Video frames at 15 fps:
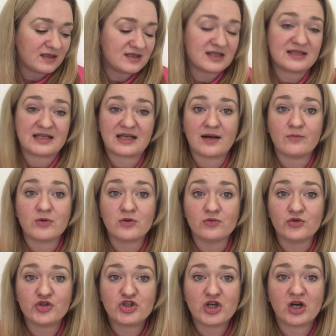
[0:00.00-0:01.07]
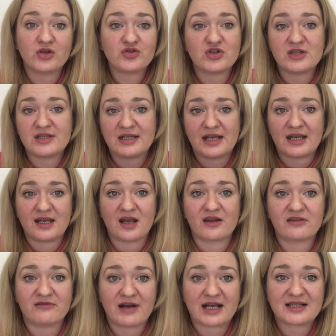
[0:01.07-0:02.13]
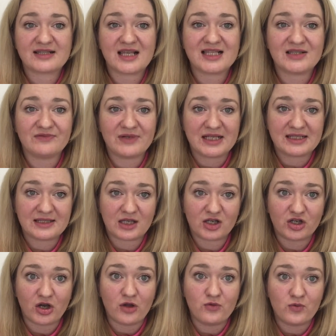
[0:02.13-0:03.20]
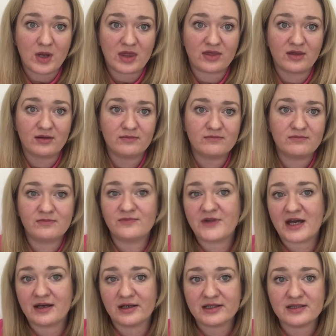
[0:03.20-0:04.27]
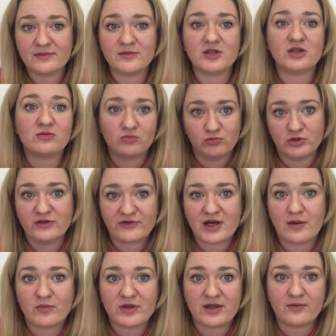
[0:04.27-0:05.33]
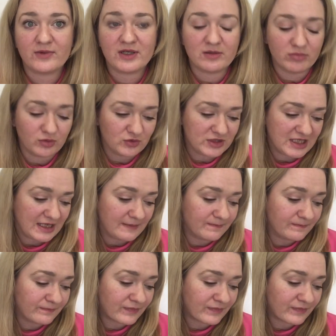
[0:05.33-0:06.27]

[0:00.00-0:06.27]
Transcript: Does it come with all the chargers and any other accessories that go with that item that would have come with it when you bought it?